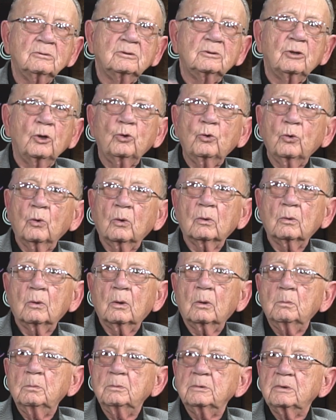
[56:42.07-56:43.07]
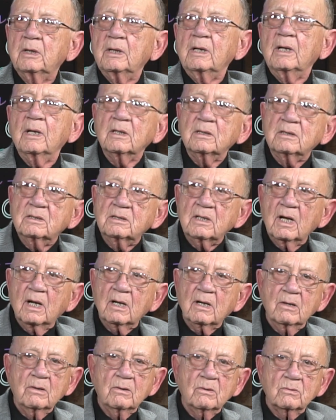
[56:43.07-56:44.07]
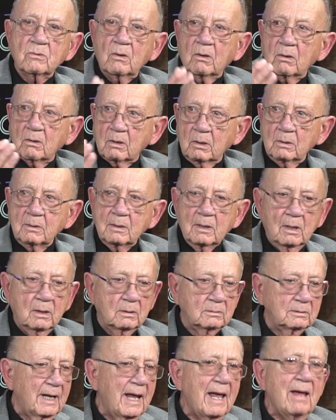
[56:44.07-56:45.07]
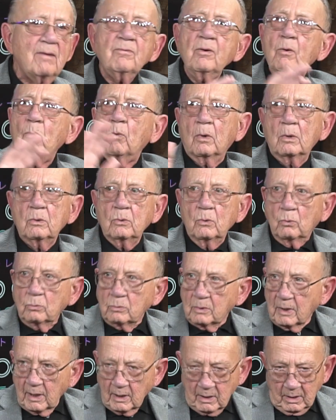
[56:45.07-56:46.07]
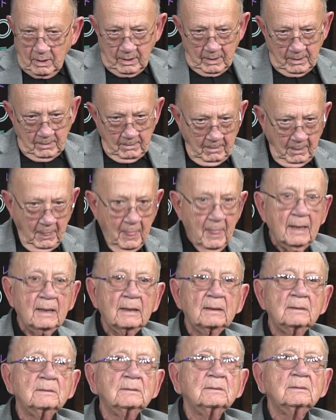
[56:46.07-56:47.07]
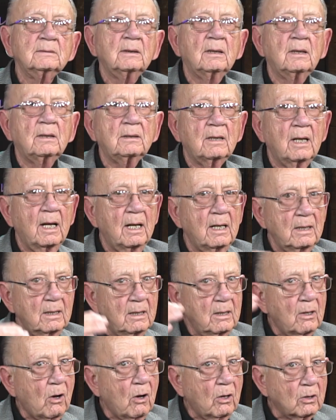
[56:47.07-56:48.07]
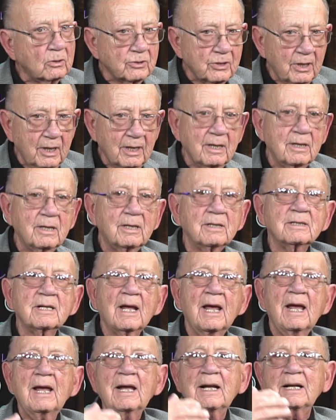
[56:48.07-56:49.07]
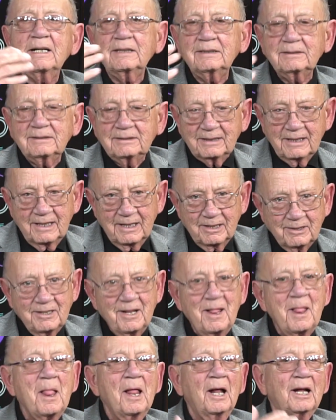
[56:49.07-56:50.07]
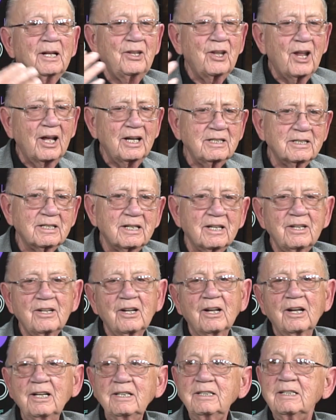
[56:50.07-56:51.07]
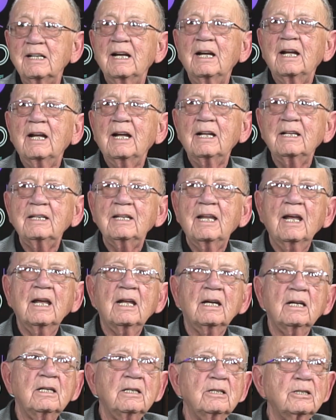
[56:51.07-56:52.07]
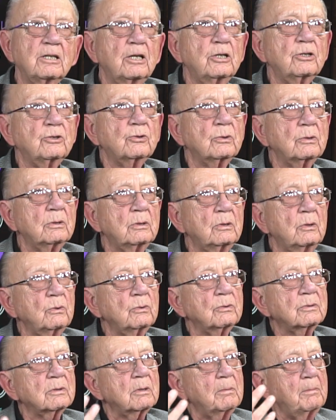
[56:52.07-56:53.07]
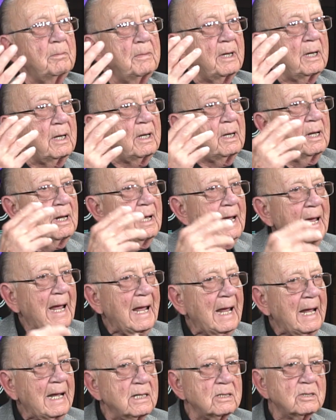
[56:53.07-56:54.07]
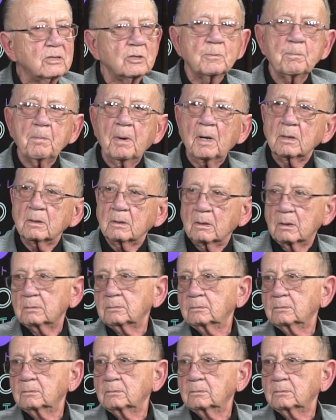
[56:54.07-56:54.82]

the door opens, the executives all come down. Everyone knew Danny. And they all shaking his hands, then nice and nice. And Danny's introducing me as his partner.